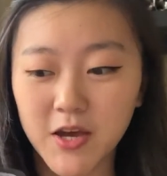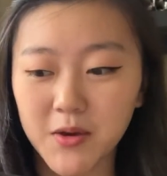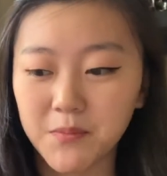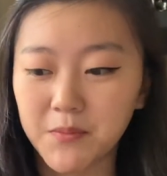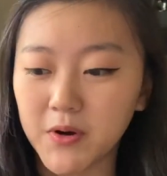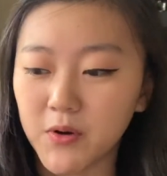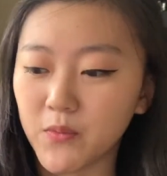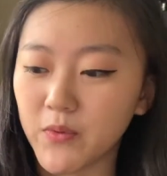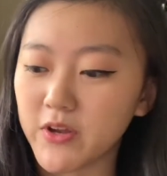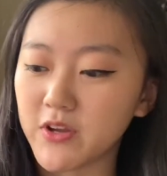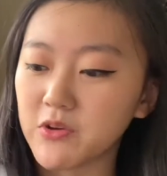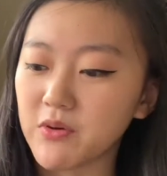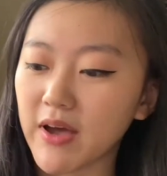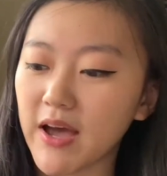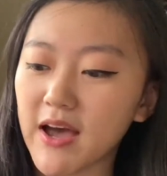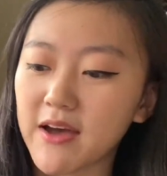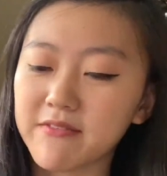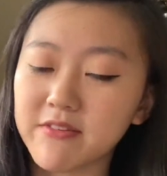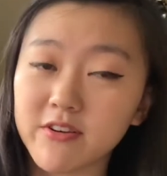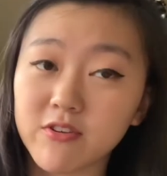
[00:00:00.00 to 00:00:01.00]
but when you
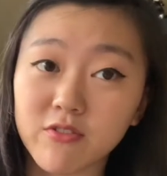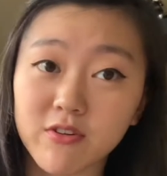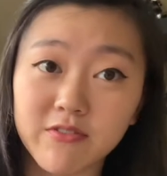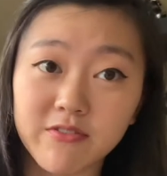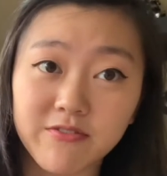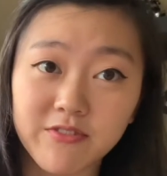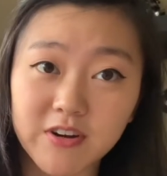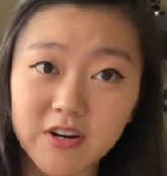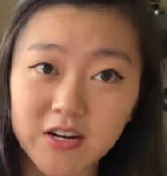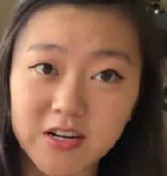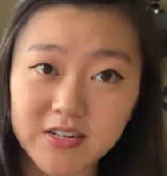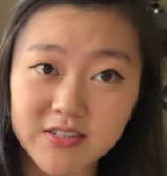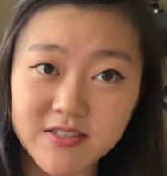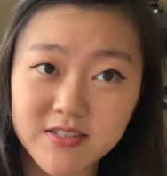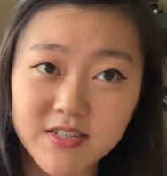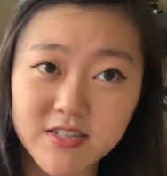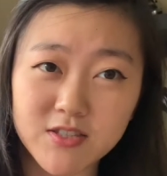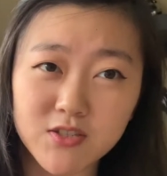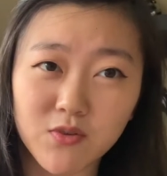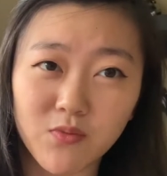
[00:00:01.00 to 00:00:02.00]
have it reversed,
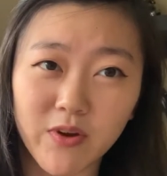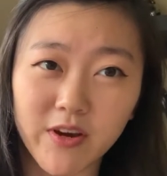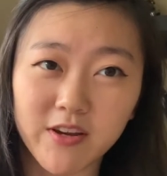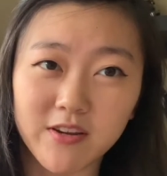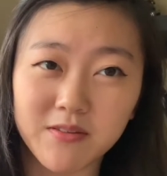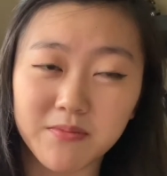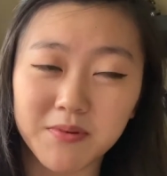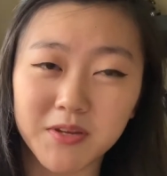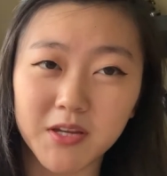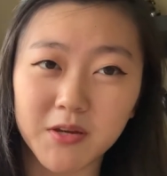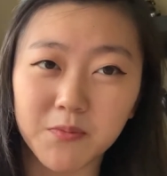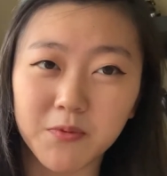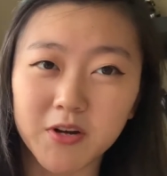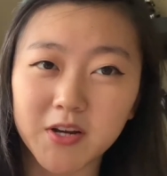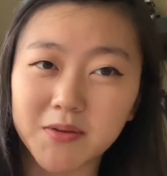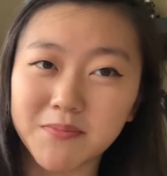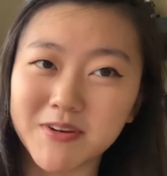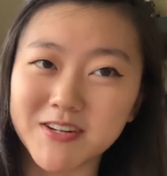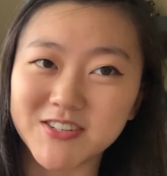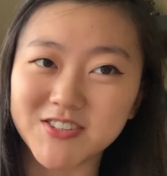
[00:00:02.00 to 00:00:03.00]
it's going to be
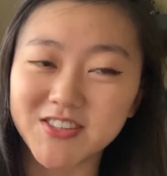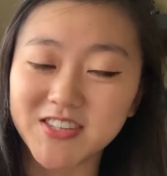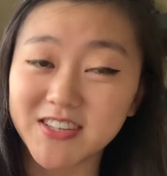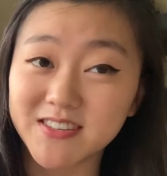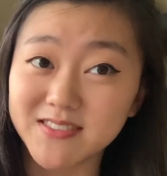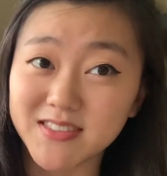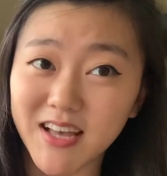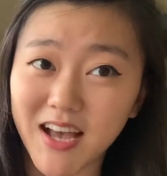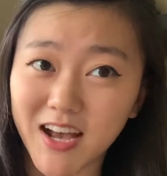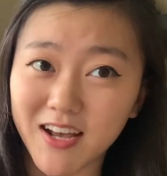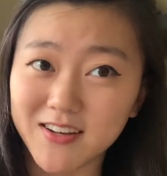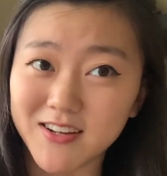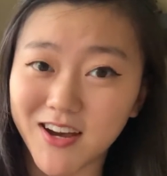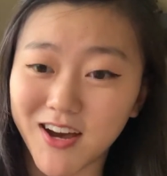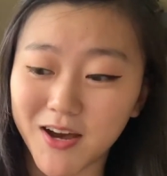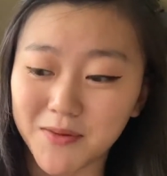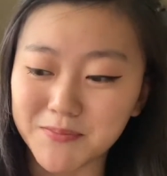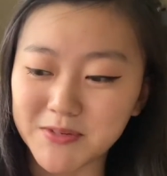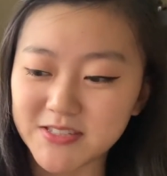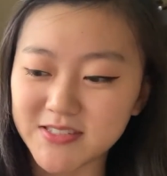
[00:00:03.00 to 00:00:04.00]
pretty much the exact
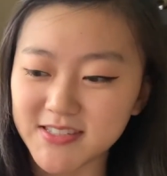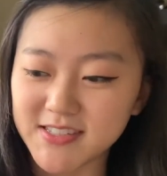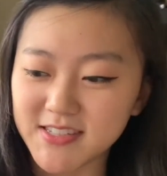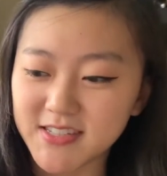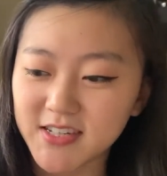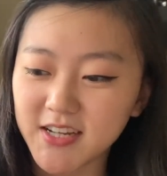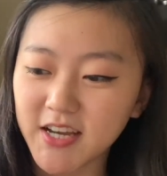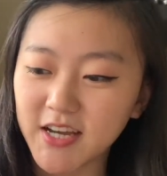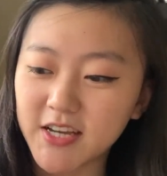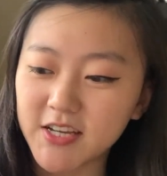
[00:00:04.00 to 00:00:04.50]
opposite.